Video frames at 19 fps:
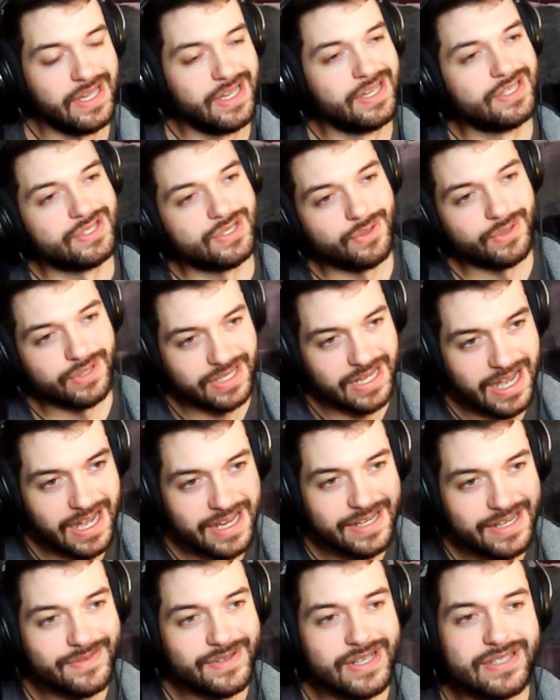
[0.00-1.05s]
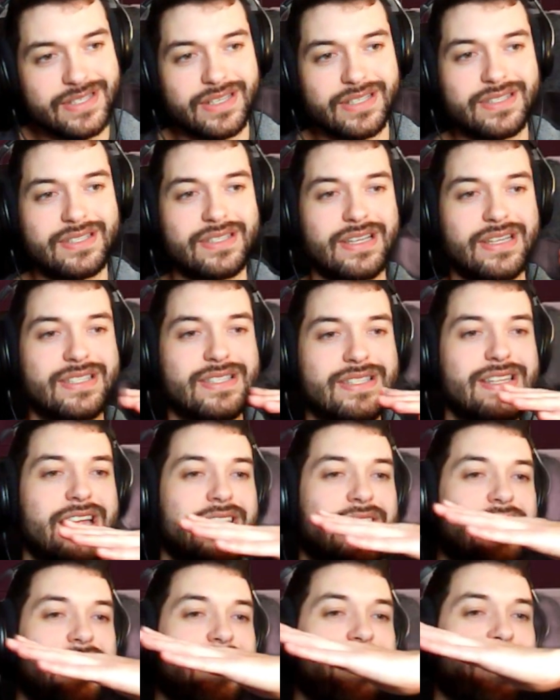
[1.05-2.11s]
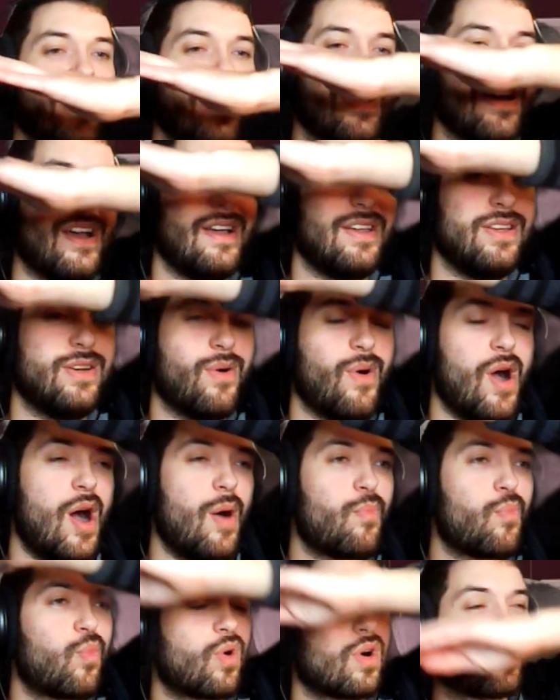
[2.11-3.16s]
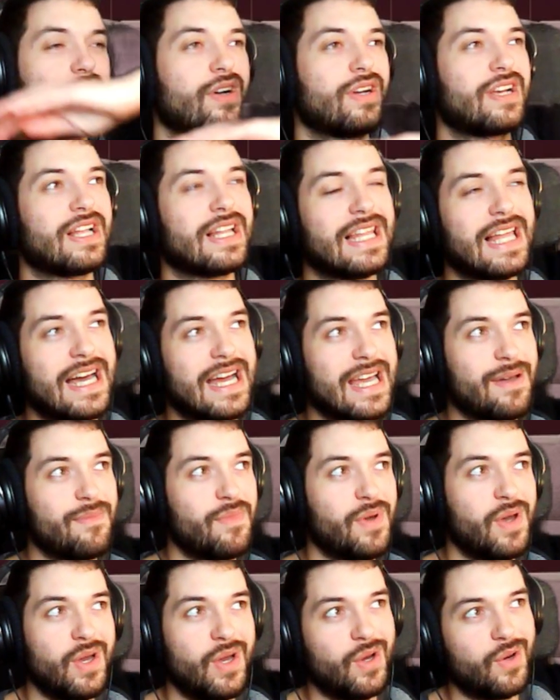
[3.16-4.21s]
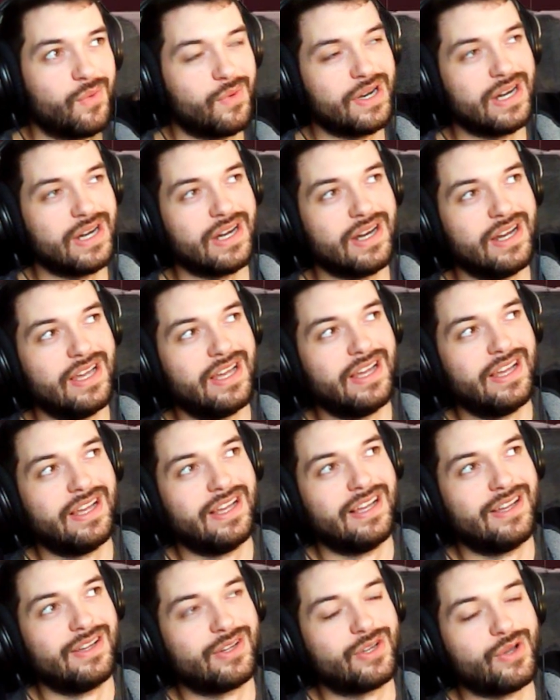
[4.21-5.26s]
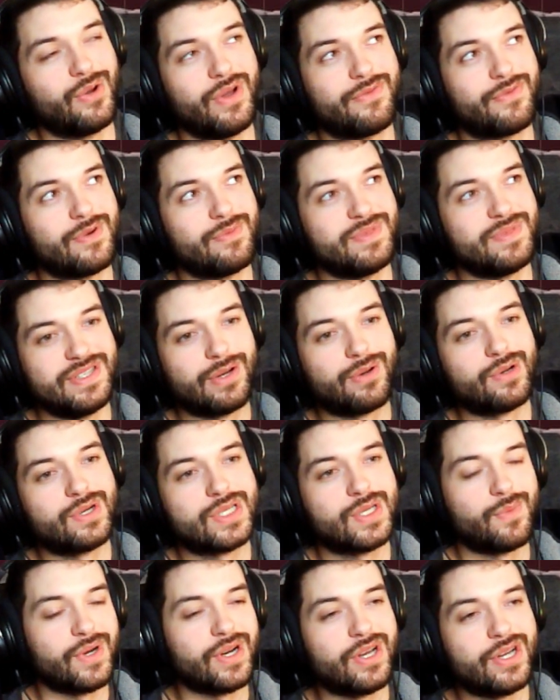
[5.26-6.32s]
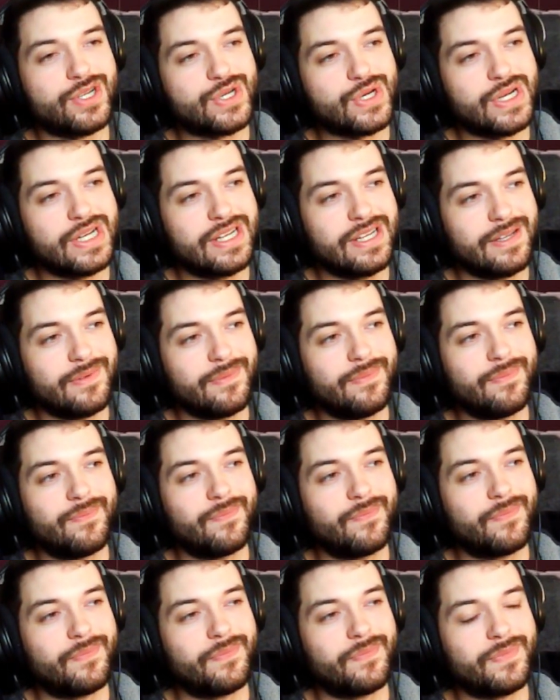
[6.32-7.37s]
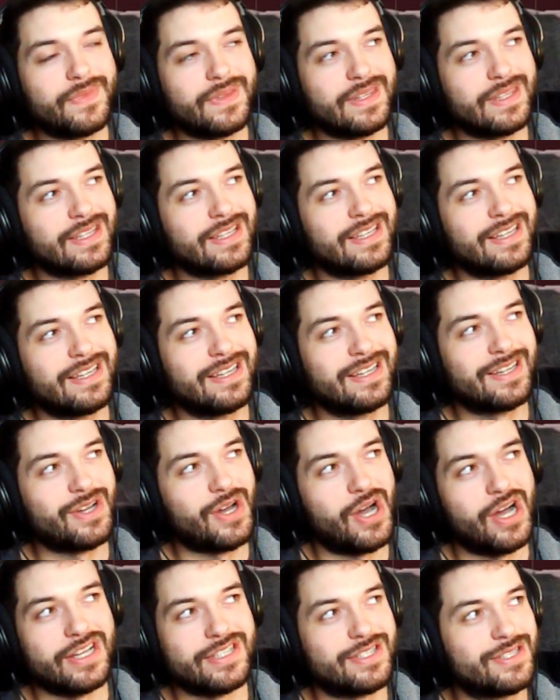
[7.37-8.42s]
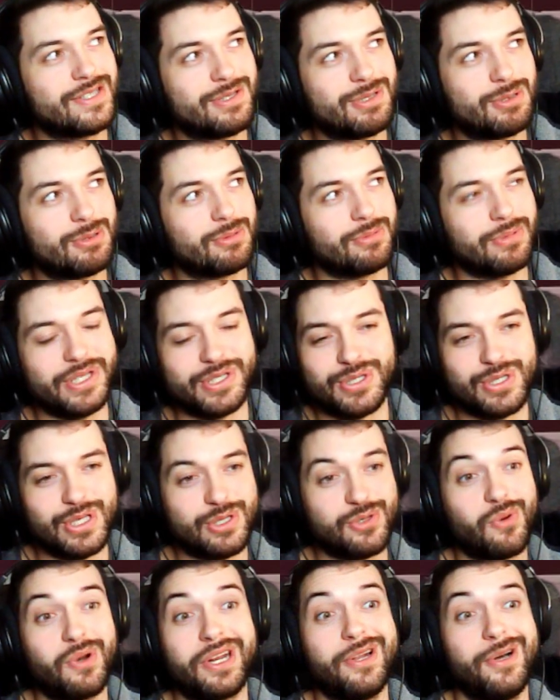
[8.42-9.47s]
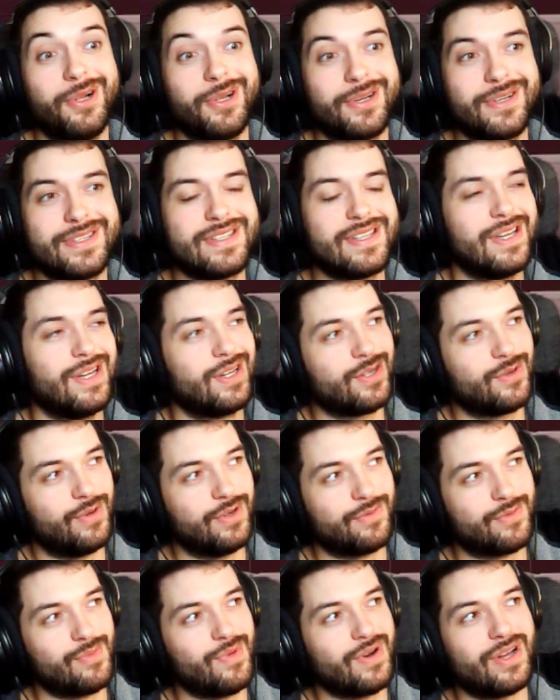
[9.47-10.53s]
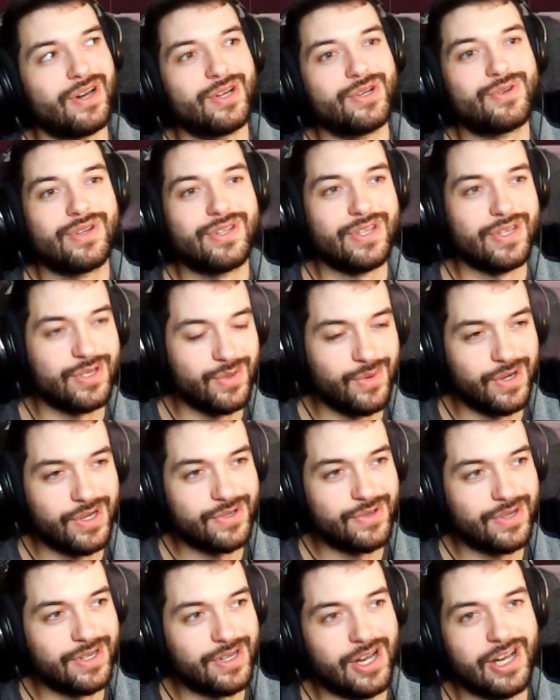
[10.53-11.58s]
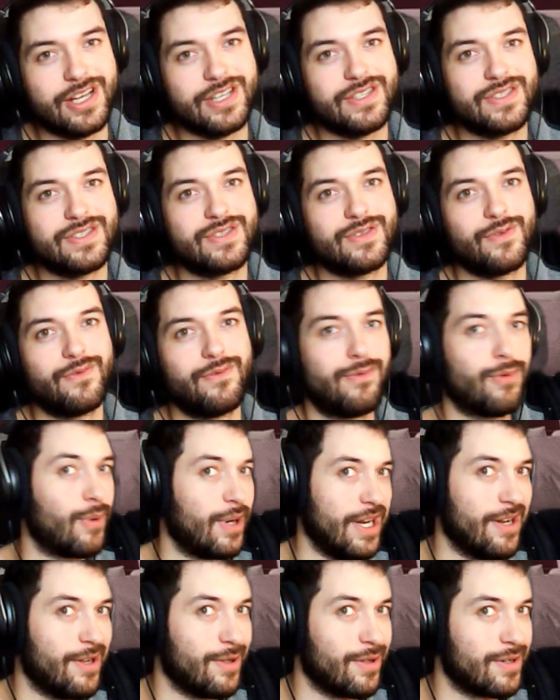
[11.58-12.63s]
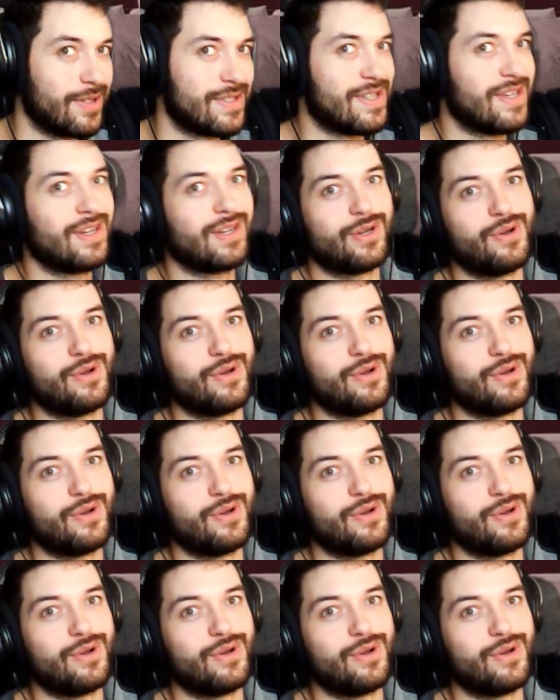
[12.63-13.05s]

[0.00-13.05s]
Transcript: So it kind of does a steady, upward climb where going from 0 to 100 costs, let's just say $20. Going from 100 to 200 costs $40.